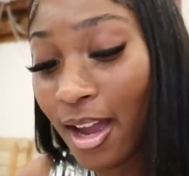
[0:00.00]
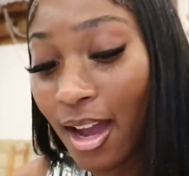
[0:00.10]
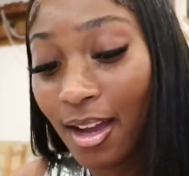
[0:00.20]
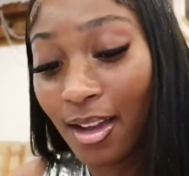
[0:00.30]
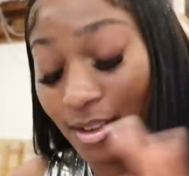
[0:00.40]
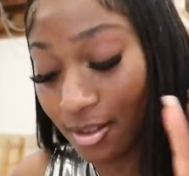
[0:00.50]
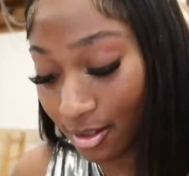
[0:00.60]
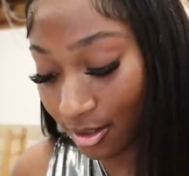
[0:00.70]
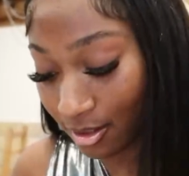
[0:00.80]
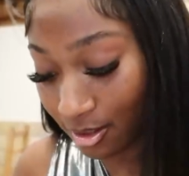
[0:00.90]
you actually want me to get a
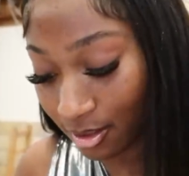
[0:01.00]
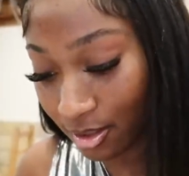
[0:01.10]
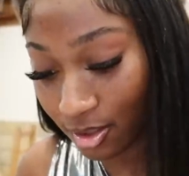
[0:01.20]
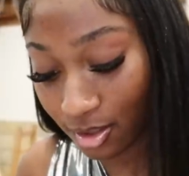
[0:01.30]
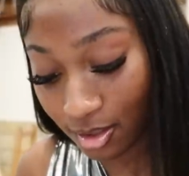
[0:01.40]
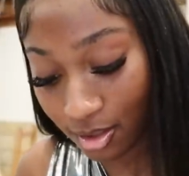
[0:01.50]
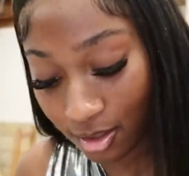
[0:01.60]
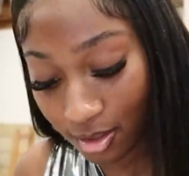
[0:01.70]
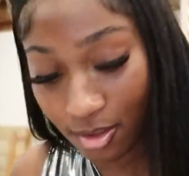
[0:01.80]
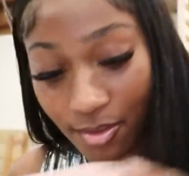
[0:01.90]
pizza, a steak,
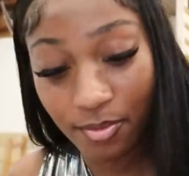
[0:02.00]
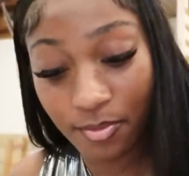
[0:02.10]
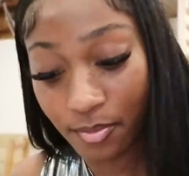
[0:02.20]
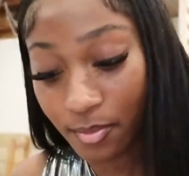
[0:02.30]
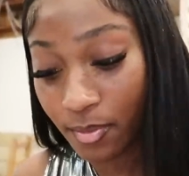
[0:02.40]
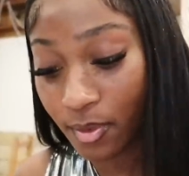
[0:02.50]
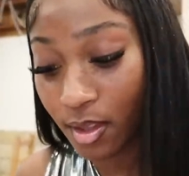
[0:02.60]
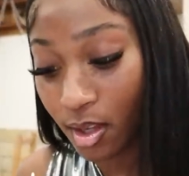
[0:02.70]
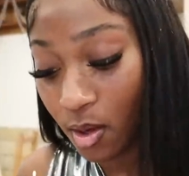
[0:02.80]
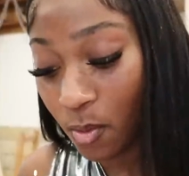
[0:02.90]
and
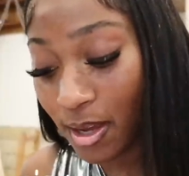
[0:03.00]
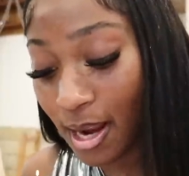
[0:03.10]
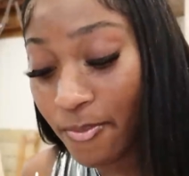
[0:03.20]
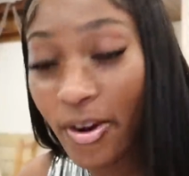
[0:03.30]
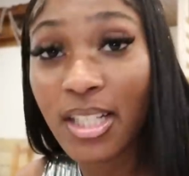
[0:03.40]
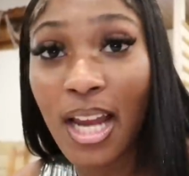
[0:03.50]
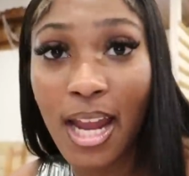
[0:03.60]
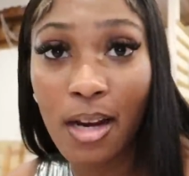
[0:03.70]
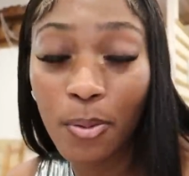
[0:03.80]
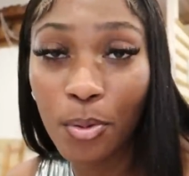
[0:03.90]
spaghetti. When I'm rich
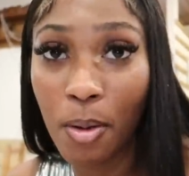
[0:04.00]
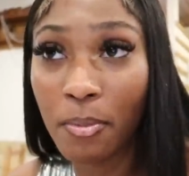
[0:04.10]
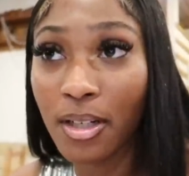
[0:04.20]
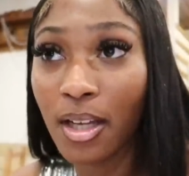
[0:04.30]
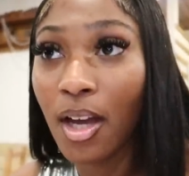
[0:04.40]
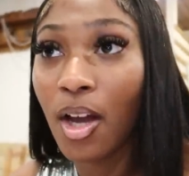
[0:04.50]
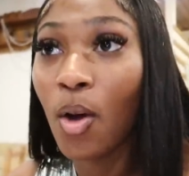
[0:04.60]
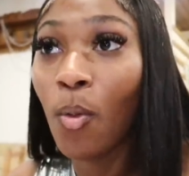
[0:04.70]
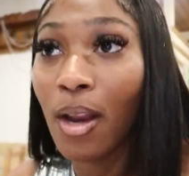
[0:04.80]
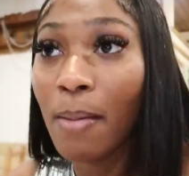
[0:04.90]
at Annapurna,
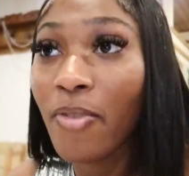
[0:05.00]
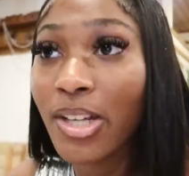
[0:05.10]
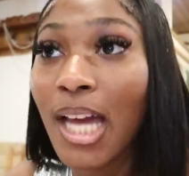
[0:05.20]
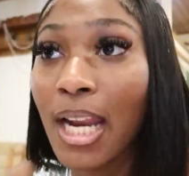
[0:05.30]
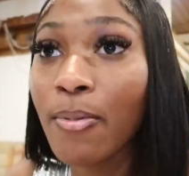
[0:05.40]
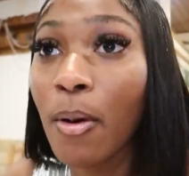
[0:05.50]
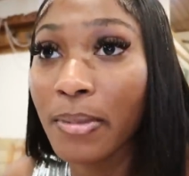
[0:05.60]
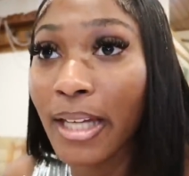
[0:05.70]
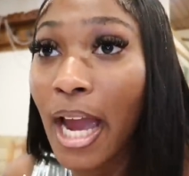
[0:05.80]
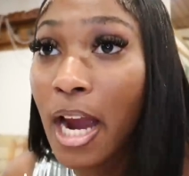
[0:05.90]
I'm going to
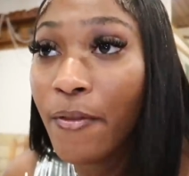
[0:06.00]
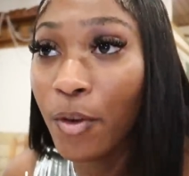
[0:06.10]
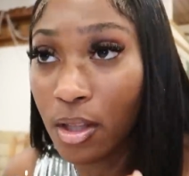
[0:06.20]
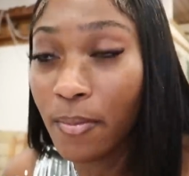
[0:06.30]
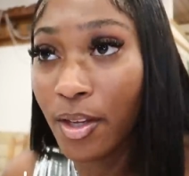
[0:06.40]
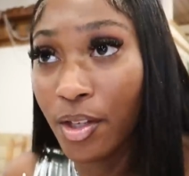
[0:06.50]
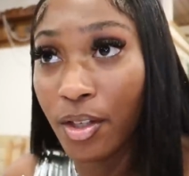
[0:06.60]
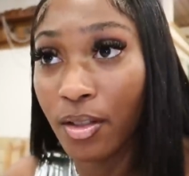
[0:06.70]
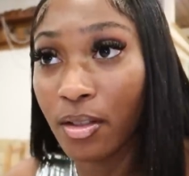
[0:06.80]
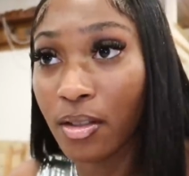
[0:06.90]
get everything on the menu.